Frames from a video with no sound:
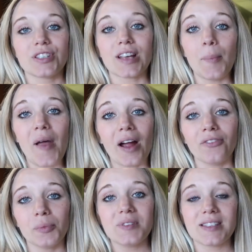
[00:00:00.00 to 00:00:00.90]
just got back
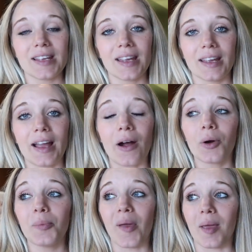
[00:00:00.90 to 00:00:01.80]
from seeing
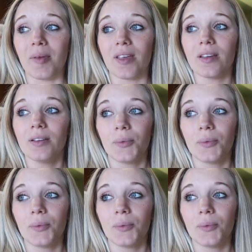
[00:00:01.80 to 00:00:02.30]
our baby.